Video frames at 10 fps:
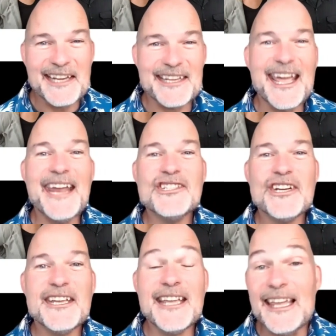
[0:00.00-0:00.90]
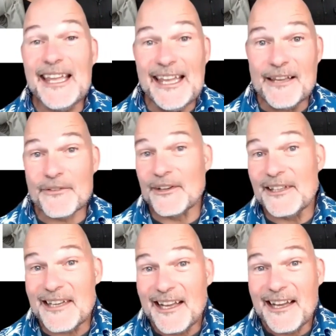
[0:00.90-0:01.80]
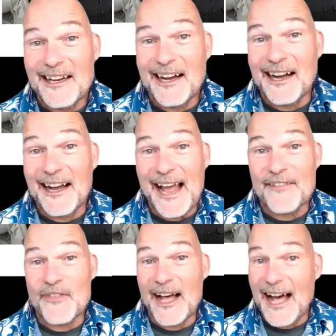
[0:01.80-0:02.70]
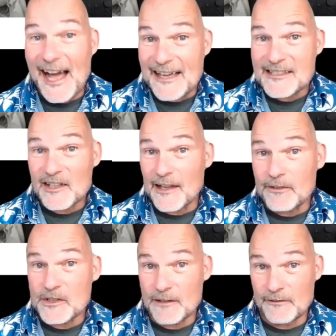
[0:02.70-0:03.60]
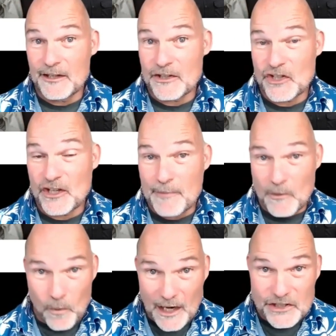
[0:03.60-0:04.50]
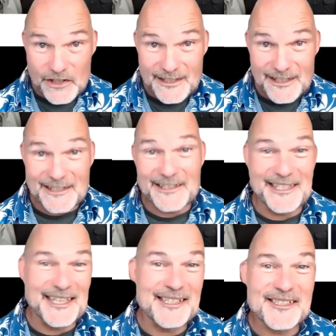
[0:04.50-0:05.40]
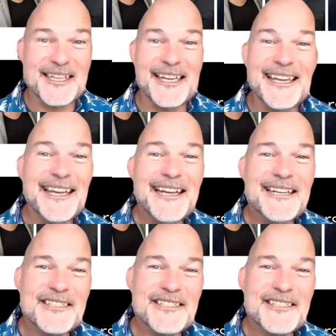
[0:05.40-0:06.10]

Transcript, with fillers: engaging even uh, at the highest levels of leadership in Washington, D.C.